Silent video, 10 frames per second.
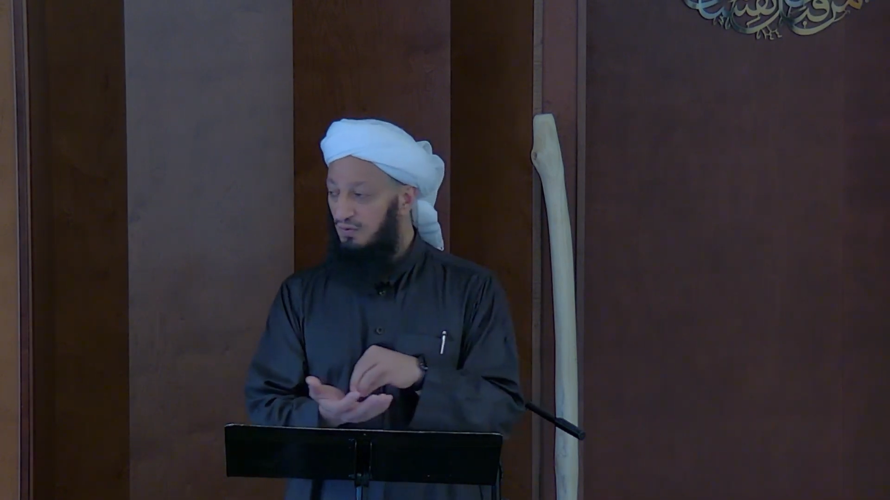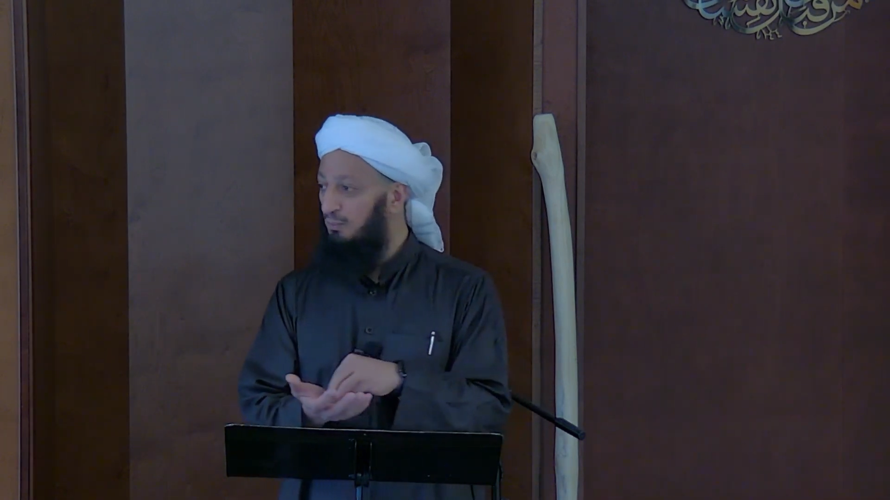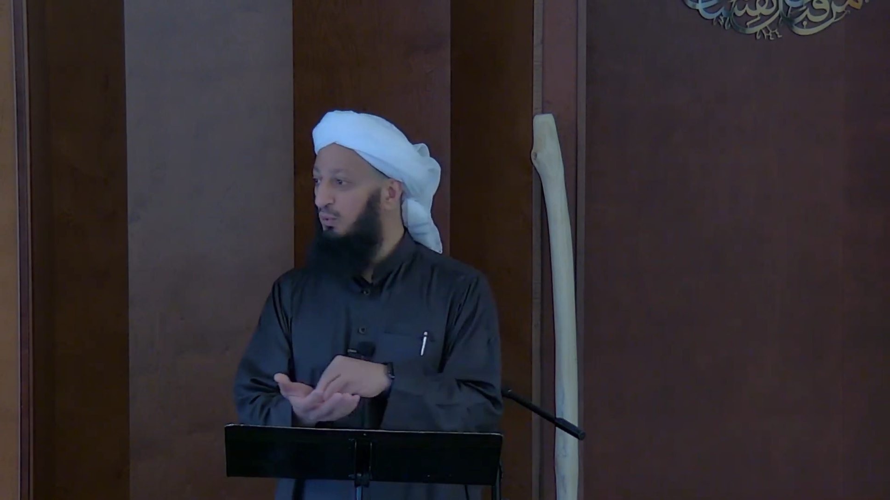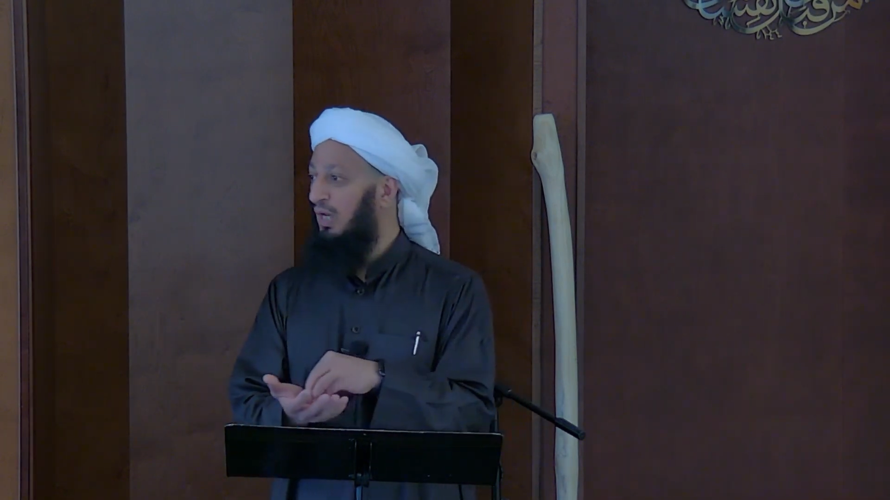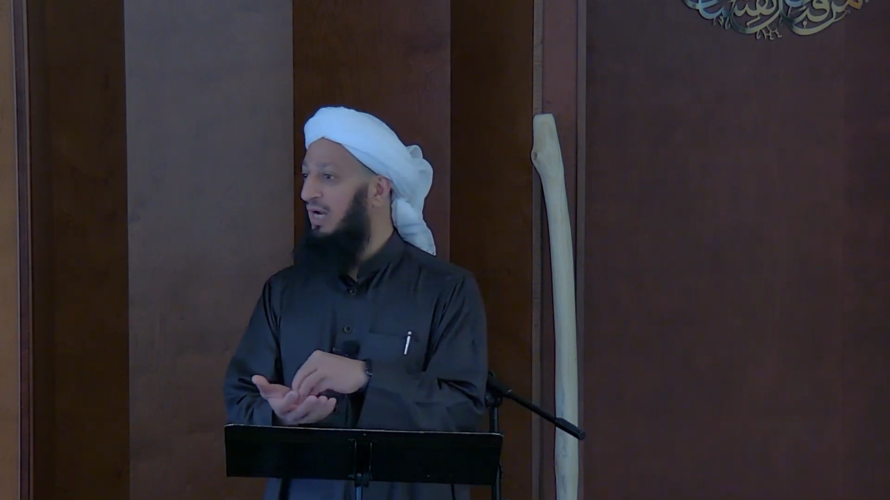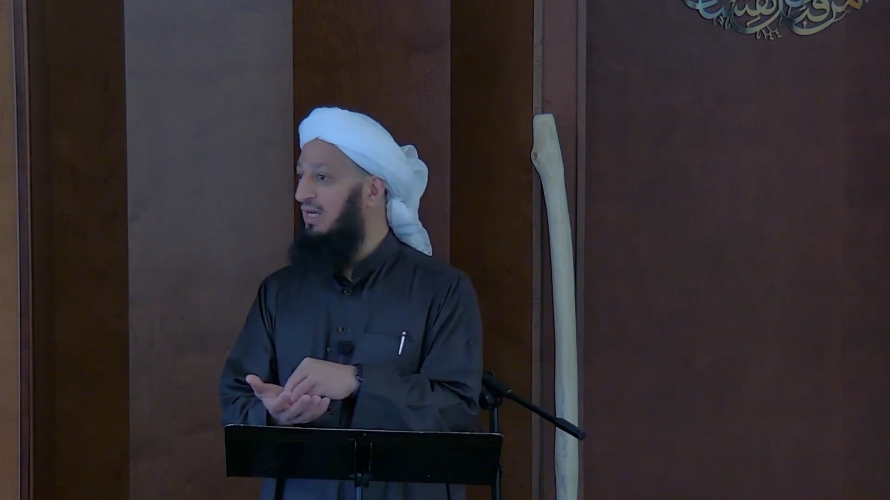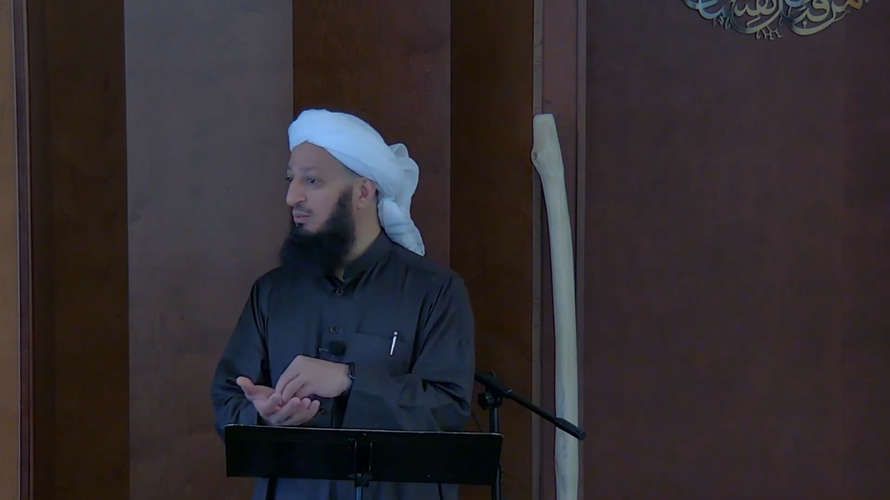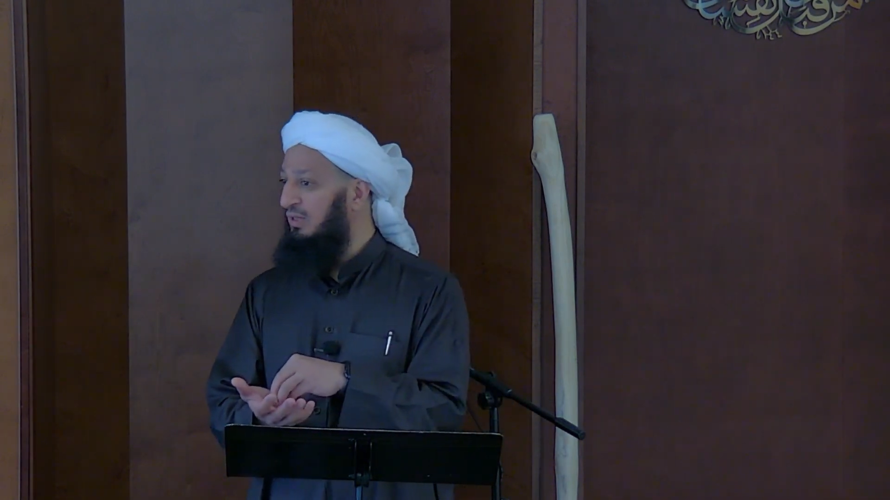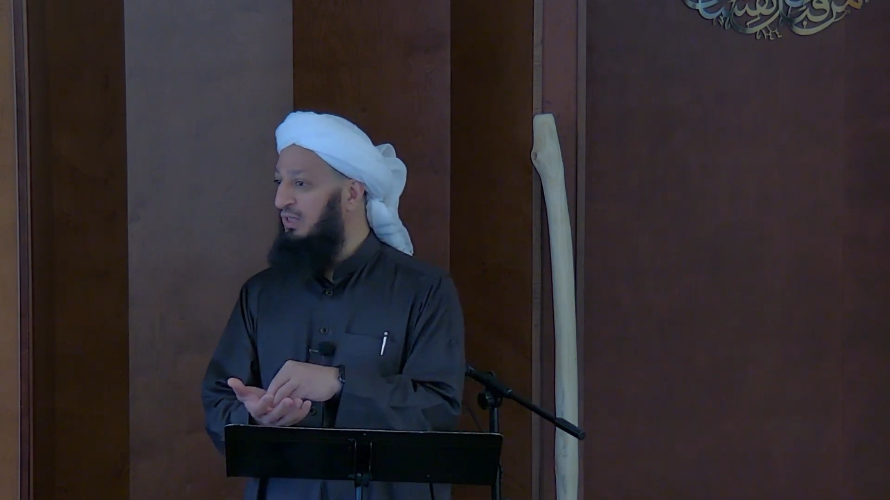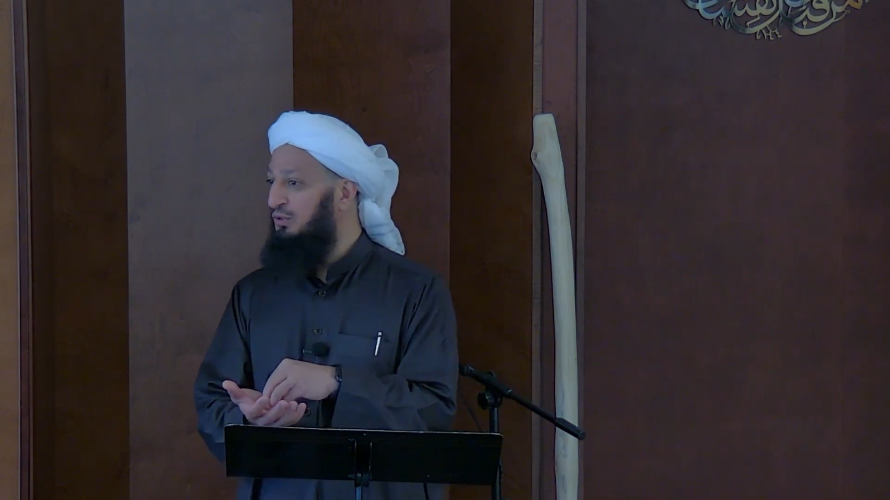Rabbul
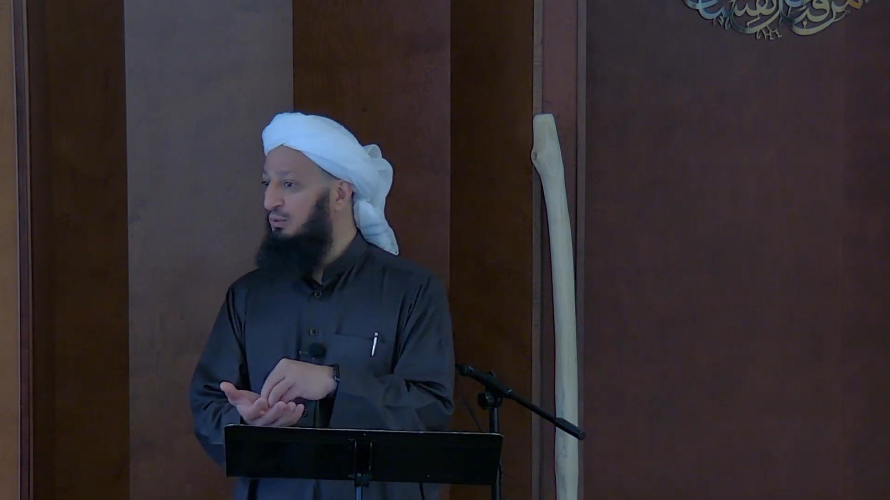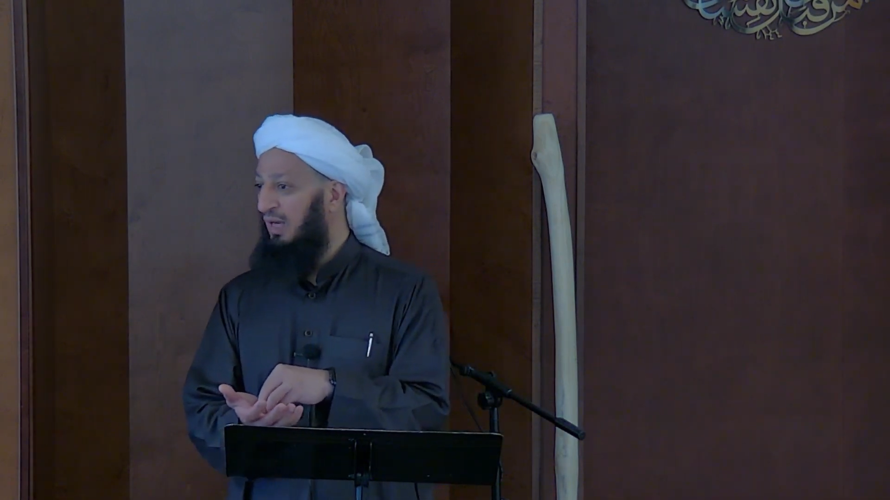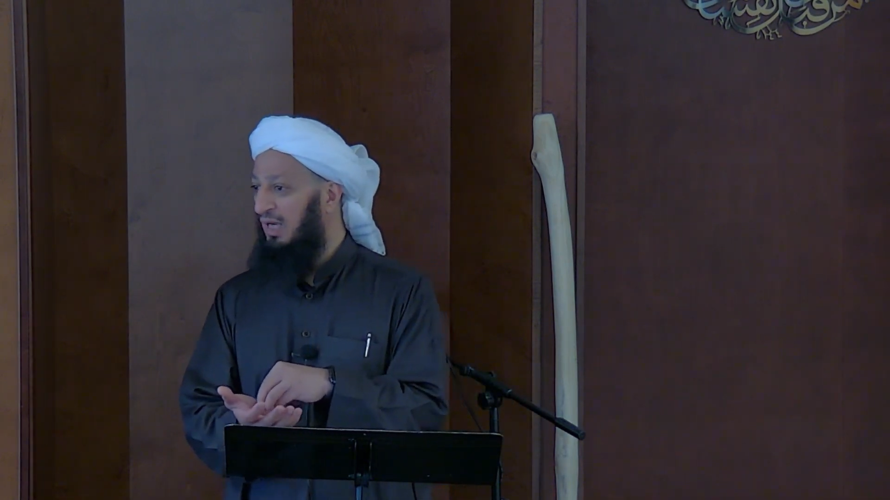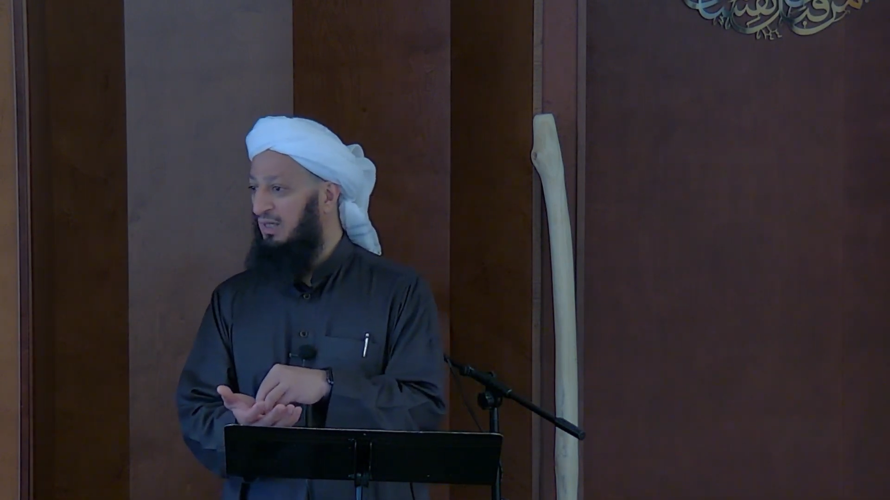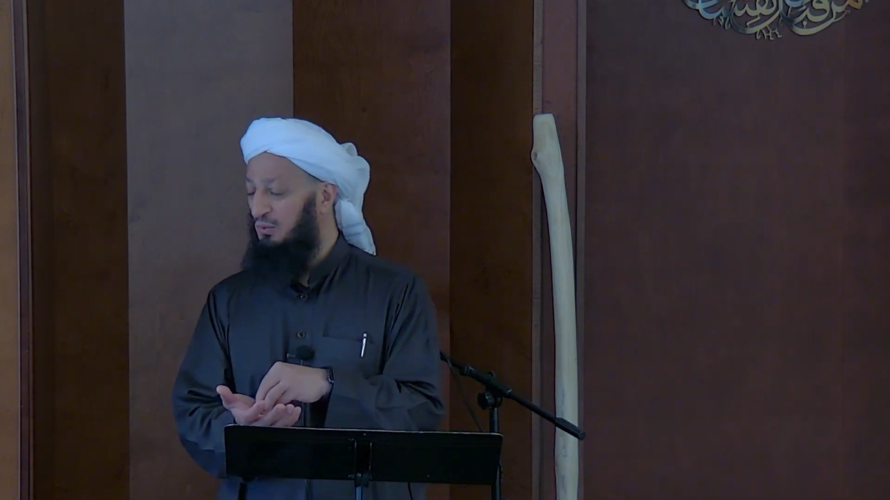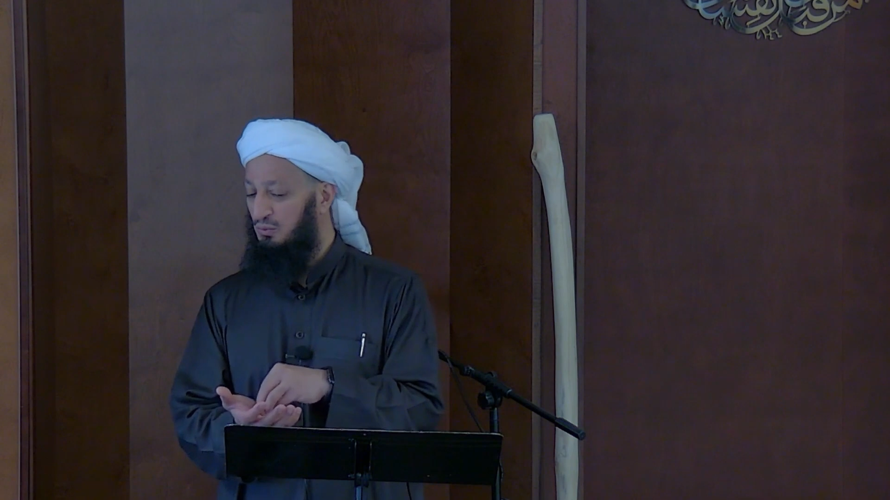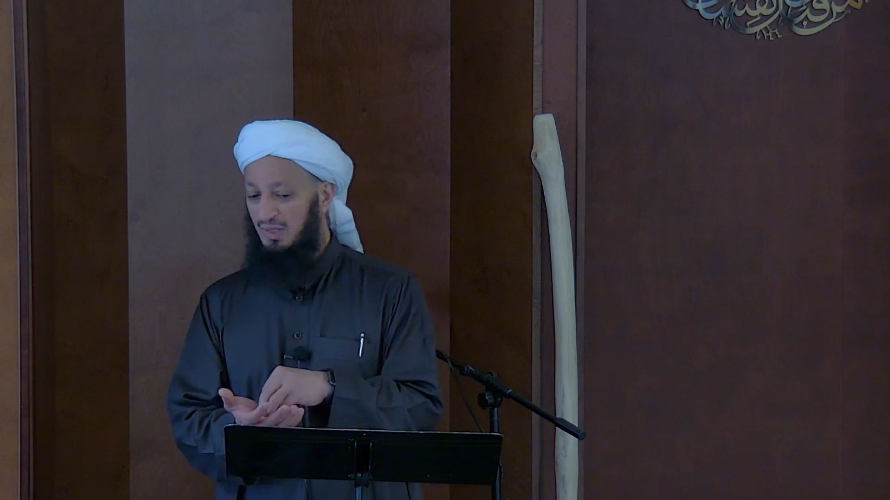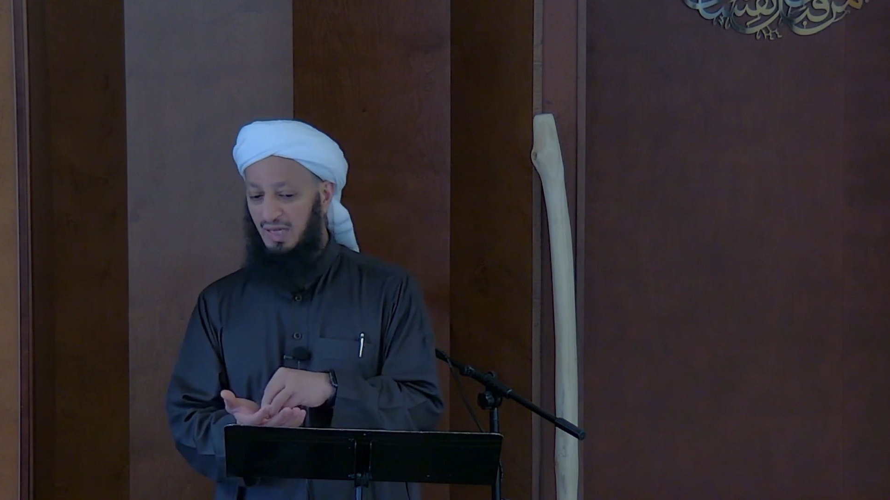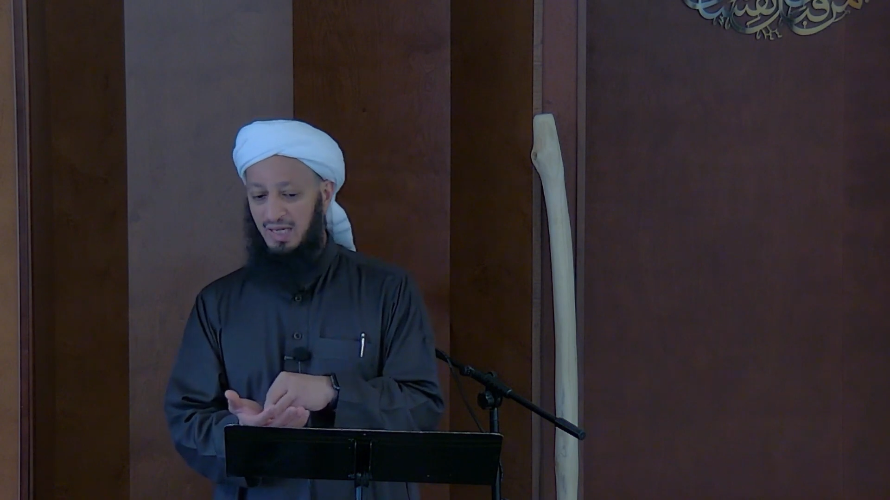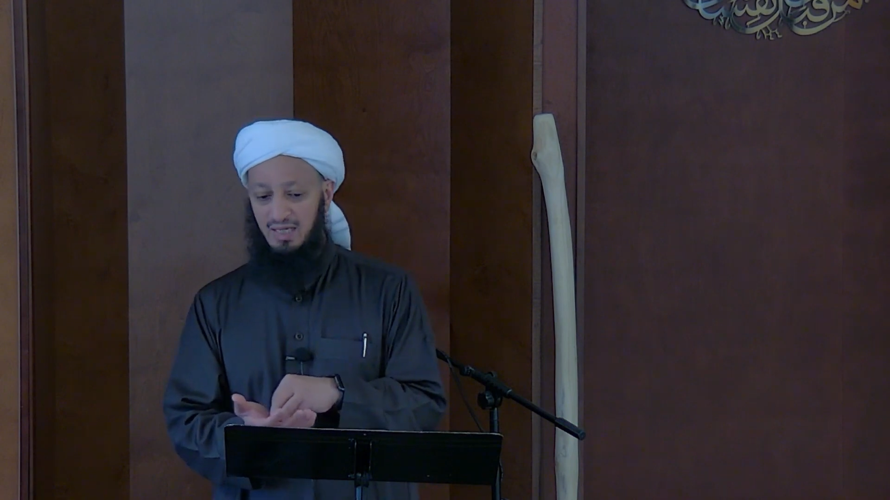Alameen subhanahu wa
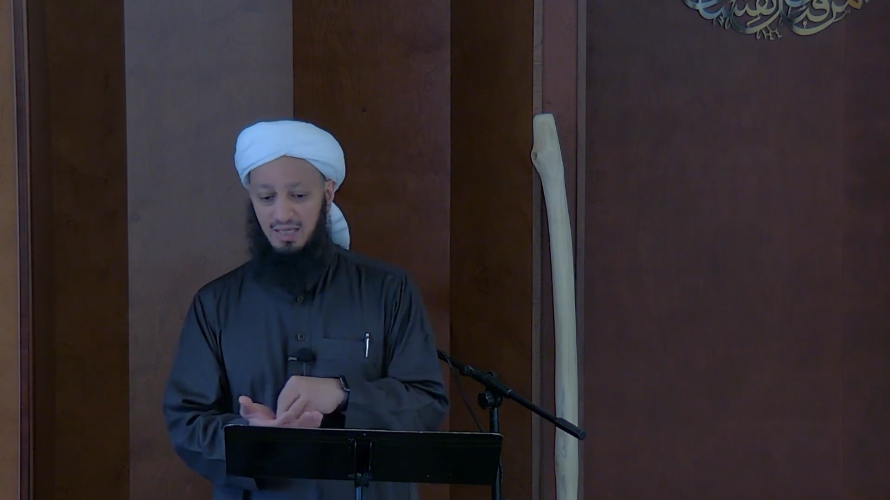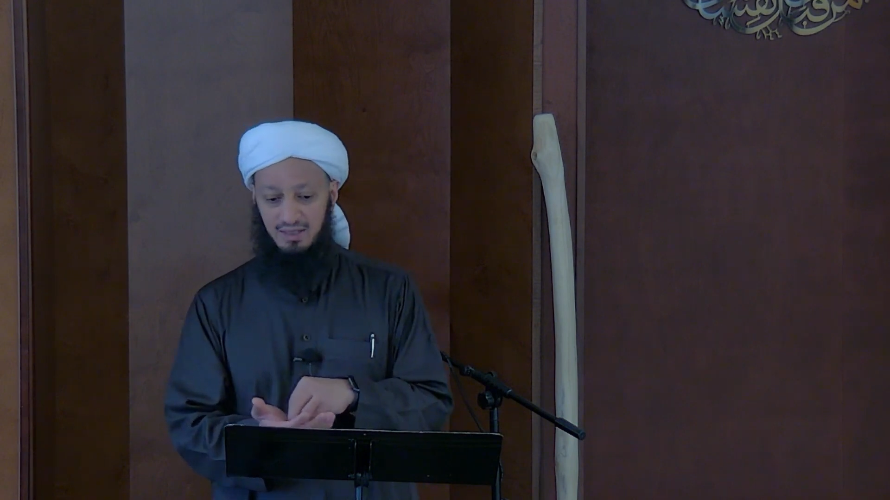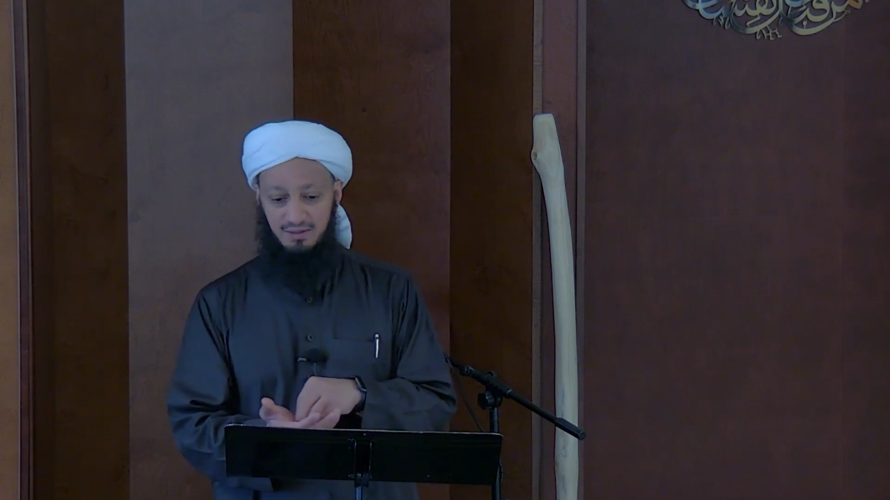ta'ala.